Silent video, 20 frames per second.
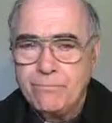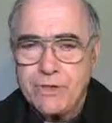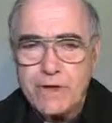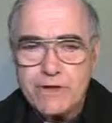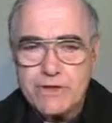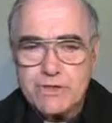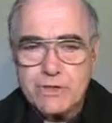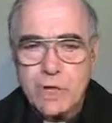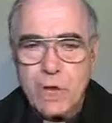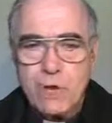
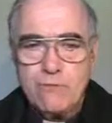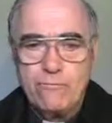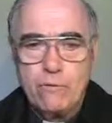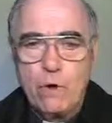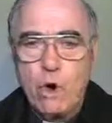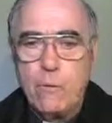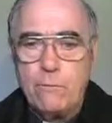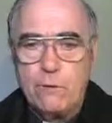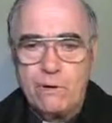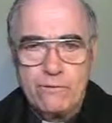There is no
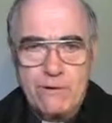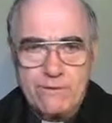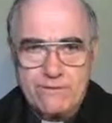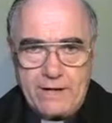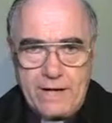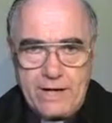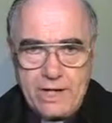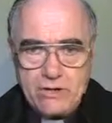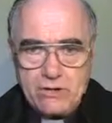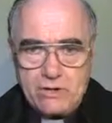formal
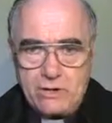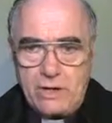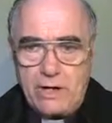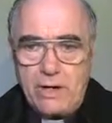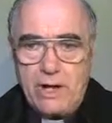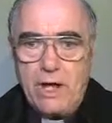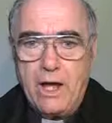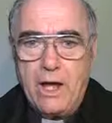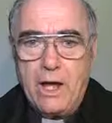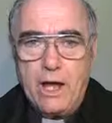
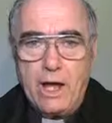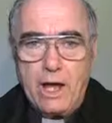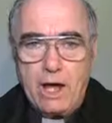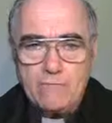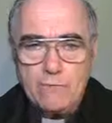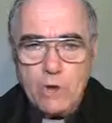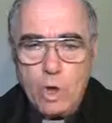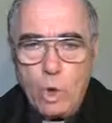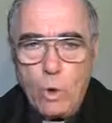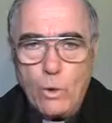revelation
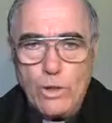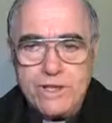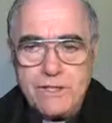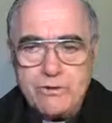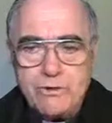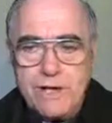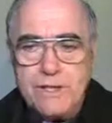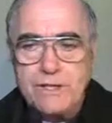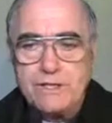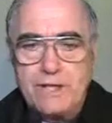of the Holy
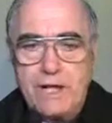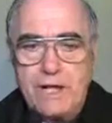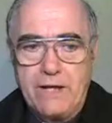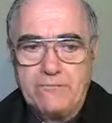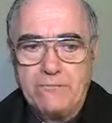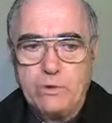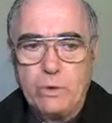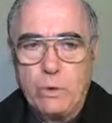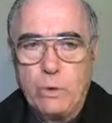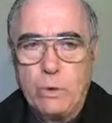Trinity,
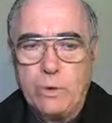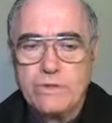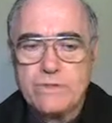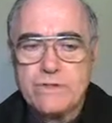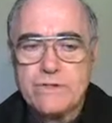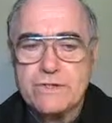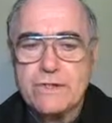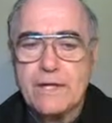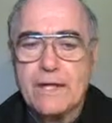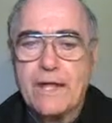of
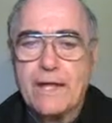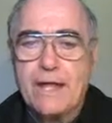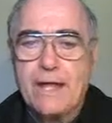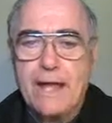course,